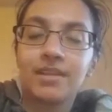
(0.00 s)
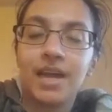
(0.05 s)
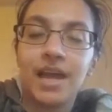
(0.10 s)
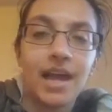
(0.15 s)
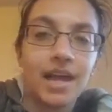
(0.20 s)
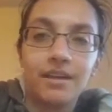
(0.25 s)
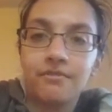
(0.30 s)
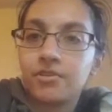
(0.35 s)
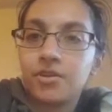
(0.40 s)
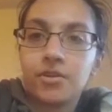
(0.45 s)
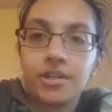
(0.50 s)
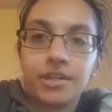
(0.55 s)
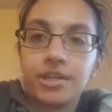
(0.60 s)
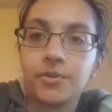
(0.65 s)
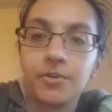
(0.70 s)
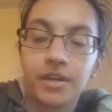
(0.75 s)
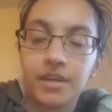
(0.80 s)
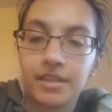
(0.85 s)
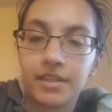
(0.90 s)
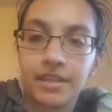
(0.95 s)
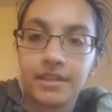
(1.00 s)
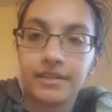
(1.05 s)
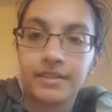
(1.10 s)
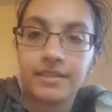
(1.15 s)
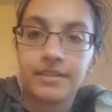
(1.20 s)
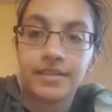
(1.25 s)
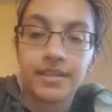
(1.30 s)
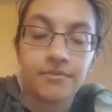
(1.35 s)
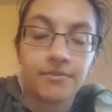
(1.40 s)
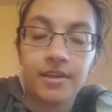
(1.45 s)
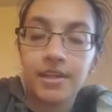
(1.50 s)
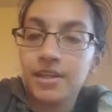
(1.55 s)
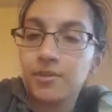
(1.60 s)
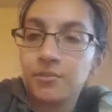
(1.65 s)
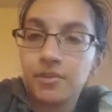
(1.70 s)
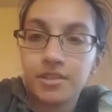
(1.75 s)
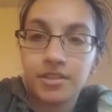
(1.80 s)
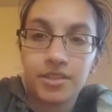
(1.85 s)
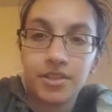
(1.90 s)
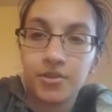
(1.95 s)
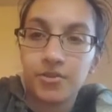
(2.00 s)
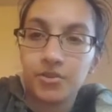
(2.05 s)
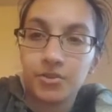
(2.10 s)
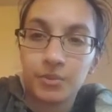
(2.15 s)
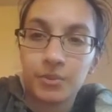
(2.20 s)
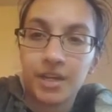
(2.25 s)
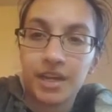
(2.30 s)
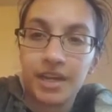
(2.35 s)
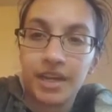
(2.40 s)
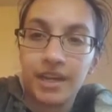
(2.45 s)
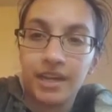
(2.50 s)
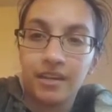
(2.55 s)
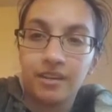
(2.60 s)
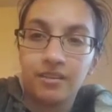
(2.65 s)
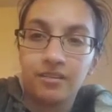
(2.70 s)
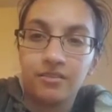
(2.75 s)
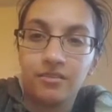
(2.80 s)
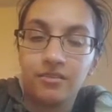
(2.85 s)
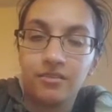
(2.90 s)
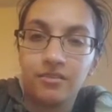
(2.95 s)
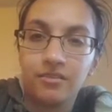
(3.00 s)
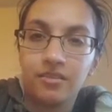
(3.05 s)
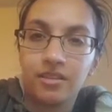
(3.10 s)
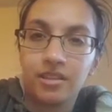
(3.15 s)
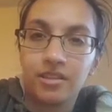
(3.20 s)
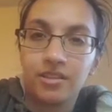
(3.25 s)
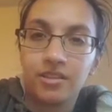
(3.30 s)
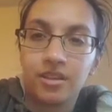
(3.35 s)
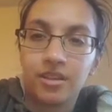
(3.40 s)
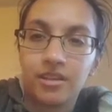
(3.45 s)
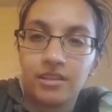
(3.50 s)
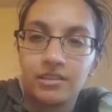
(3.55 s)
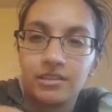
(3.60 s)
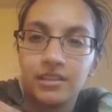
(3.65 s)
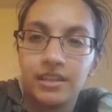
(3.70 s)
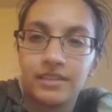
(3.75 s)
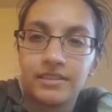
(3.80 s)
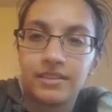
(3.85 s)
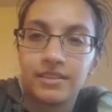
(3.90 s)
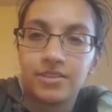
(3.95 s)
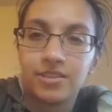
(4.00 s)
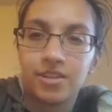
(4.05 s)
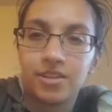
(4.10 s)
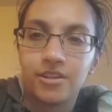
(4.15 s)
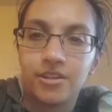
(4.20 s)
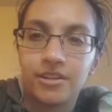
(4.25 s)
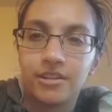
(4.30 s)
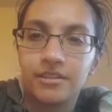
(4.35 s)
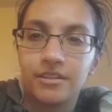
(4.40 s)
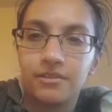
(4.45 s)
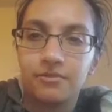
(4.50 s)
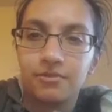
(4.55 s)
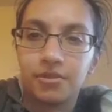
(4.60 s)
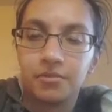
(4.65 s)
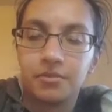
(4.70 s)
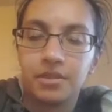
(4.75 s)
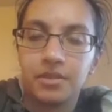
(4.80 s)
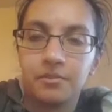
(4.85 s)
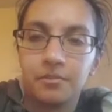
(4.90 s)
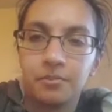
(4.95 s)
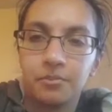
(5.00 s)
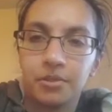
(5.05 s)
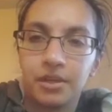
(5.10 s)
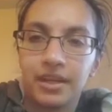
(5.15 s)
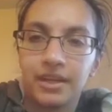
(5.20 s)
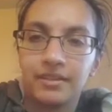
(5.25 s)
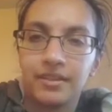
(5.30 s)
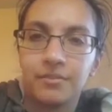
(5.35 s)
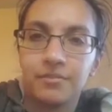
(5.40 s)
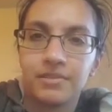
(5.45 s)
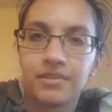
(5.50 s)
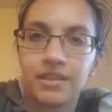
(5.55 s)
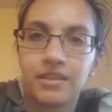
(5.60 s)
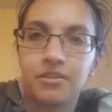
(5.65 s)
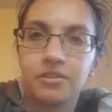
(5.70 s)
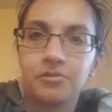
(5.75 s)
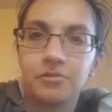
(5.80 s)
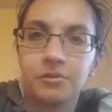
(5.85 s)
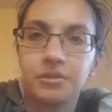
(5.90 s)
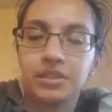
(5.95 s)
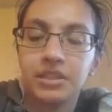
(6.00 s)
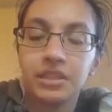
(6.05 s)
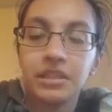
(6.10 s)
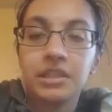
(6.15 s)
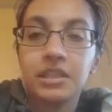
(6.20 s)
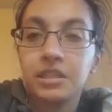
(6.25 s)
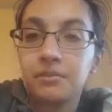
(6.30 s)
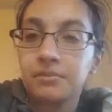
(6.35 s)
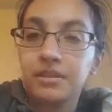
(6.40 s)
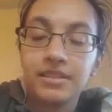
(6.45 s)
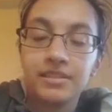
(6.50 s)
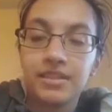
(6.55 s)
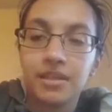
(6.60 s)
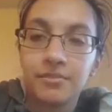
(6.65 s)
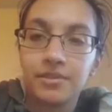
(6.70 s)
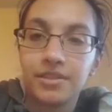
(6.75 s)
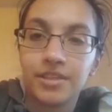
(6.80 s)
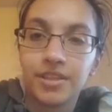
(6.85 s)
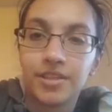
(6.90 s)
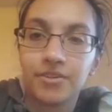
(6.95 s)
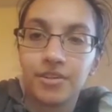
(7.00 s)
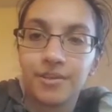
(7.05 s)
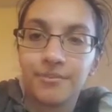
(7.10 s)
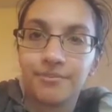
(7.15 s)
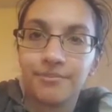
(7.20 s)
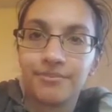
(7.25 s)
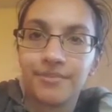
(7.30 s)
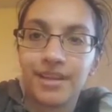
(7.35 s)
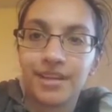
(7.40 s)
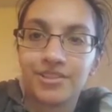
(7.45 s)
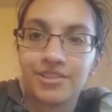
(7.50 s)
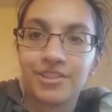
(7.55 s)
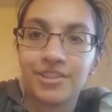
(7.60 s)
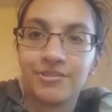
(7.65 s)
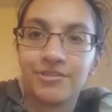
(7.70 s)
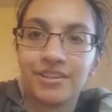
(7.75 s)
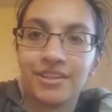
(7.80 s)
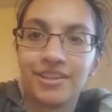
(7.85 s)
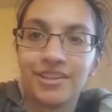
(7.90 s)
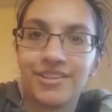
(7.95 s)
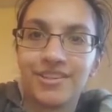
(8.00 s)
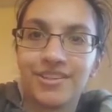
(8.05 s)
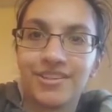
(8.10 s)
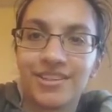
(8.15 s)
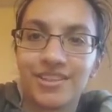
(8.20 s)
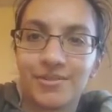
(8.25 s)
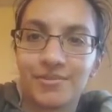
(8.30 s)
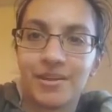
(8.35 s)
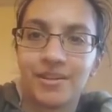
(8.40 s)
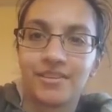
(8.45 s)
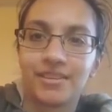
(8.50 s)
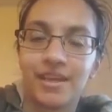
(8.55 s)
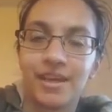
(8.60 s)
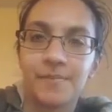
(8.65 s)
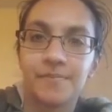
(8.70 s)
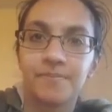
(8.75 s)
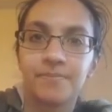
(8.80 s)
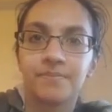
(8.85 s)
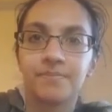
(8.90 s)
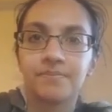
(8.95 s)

I have no idea why that is. If anyone knows why it costs less at Target than from the brand themselves, please let me know. I'm actually really curious about that.